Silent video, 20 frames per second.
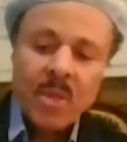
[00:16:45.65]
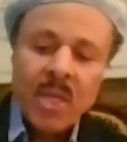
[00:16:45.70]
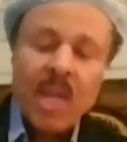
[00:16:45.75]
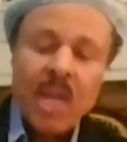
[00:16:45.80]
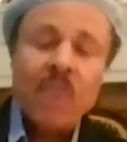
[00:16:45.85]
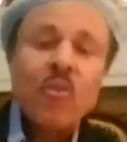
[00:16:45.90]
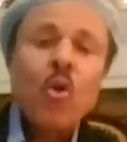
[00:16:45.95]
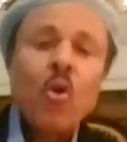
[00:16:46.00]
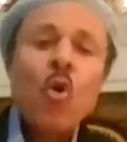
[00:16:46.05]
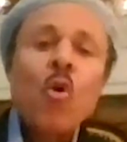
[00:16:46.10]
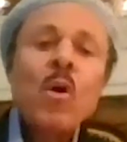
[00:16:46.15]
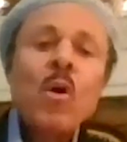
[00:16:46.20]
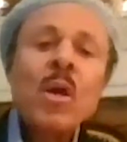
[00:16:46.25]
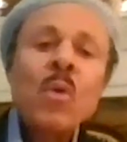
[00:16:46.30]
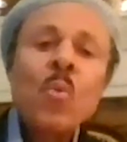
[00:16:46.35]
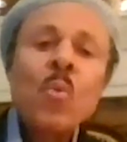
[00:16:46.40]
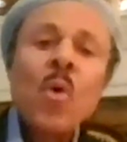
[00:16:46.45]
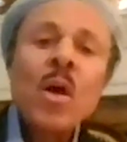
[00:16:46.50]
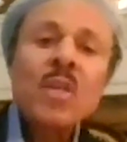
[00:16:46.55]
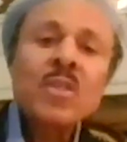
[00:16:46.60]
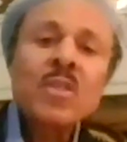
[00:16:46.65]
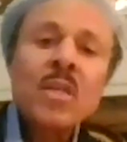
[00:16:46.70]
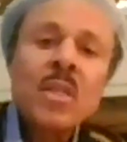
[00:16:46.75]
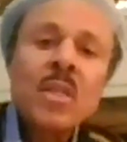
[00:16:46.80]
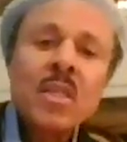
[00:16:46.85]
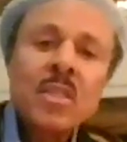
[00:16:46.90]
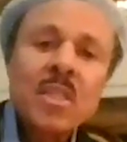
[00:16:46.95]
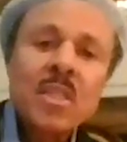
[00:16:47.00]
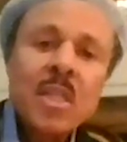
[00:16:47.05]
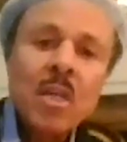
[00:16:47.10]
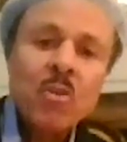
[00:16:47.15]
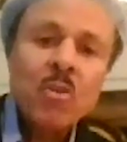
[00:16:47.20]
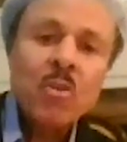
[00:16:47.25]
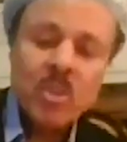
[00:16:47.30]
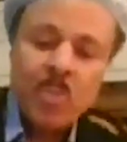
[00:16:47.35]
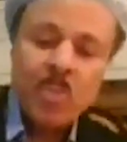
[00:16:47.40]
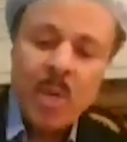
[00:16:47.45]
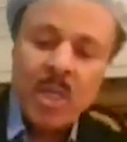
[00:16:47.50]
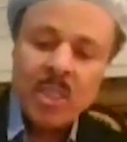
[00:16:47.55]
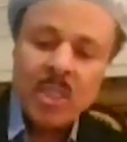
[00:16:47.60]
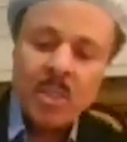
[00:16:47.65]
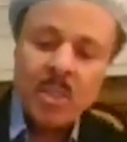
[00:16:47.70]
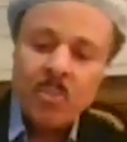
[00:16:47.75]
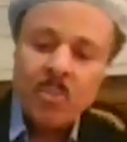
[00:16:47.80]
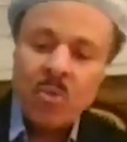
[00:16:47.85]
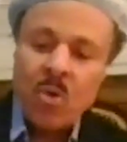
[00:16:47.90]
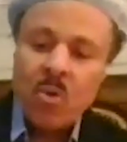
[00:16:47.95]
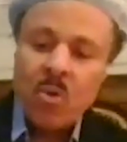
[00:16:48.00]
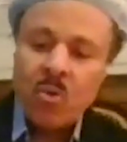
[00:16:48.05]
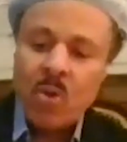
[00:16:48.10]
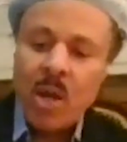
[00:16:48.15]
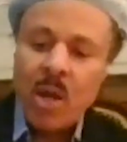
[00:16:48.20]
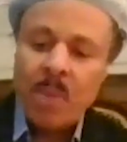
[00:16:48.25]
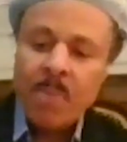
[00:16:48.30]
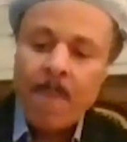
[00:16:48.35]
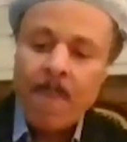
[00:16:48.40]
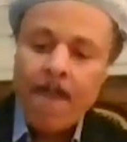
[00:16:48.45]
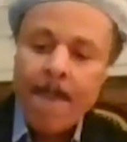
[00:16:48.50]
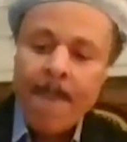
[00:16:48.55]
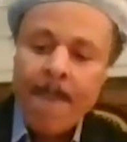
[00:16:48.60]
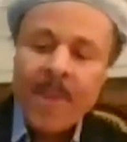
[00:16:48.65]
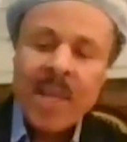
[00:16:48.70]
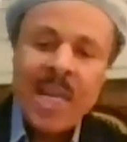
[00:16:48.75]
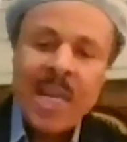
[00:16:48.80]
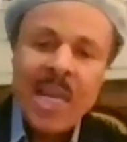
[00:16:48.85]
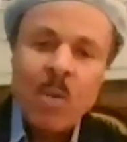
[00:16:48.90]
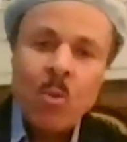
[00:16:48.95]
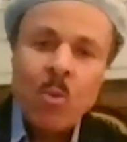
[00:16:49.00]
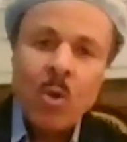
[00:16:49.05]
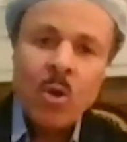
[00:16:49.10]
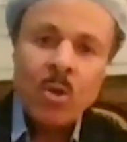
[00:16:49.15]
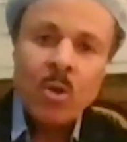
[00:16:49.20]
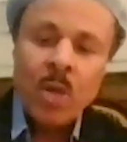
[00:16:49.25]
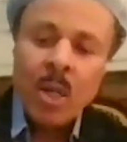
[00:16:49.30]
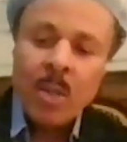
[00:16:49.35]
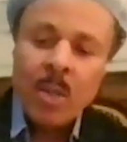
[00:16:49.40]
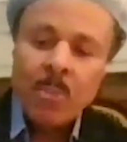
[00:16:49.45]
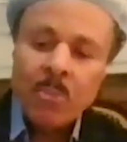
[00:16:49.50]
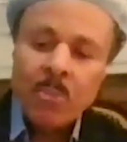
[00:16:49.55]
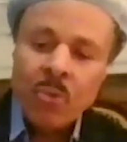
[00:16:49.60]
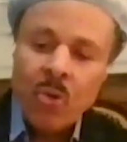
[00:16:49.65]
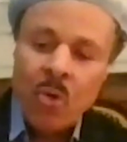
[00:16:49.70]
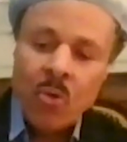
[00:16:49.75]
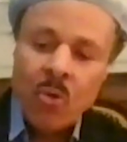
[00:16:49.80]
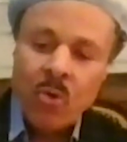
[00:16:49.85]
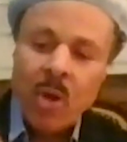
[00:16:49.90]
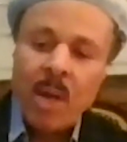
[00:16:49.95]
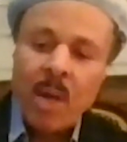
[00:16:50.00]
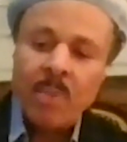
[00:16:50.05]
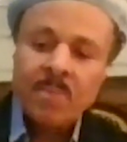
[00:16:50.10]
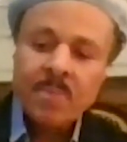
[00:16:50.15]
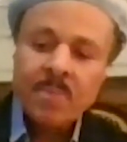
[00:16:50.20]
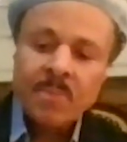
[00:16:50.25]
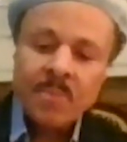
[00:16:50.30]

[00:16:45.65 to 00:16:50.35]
If Corey was in the secret space program, keyword program,